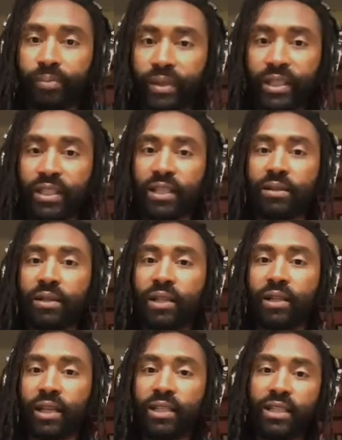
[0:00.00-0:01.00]

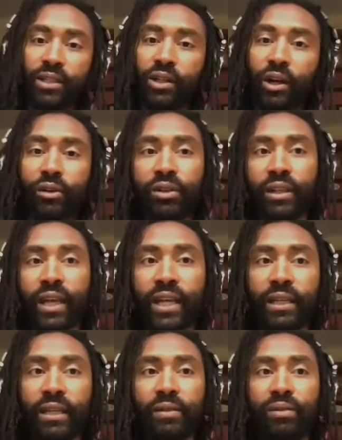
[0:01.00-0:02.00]
It doesn't hurt to
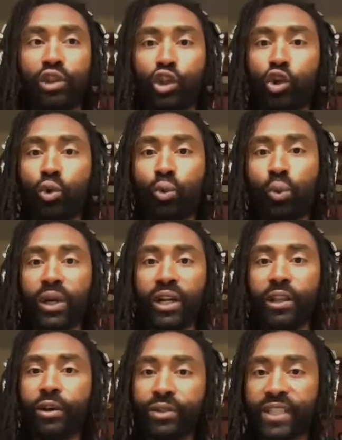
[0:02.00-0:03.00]
like do one of
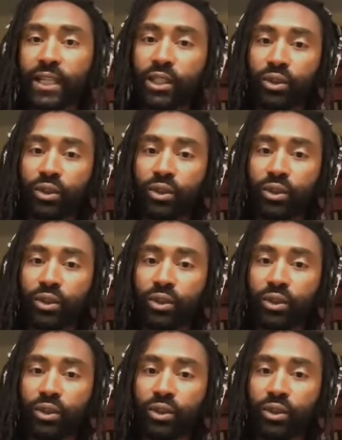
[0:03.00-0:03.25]
those extra